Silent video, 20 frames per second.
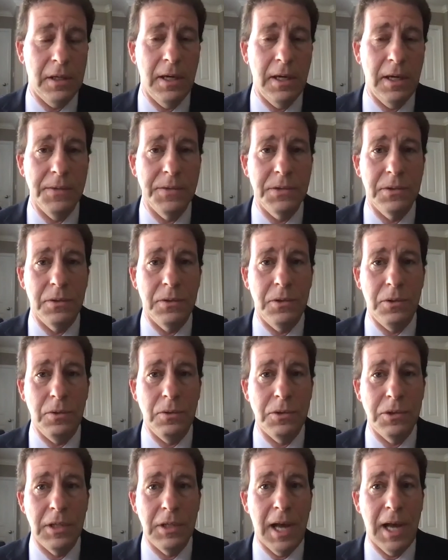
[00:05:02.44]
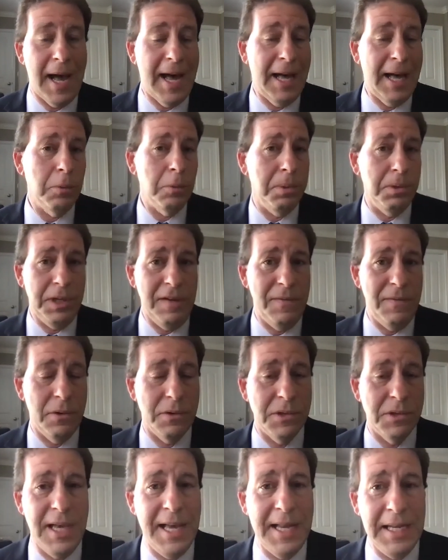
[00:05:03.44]
it in the Constitution. I don't
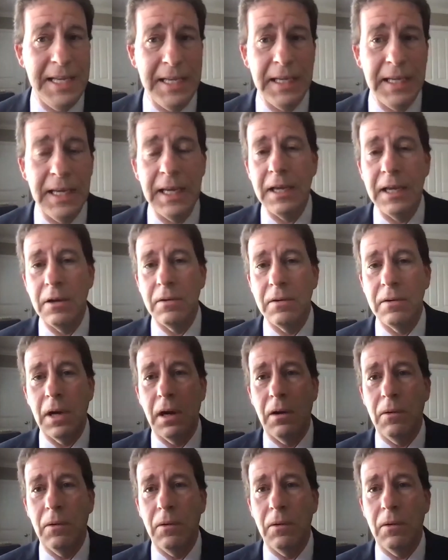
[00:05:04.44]
believe there's any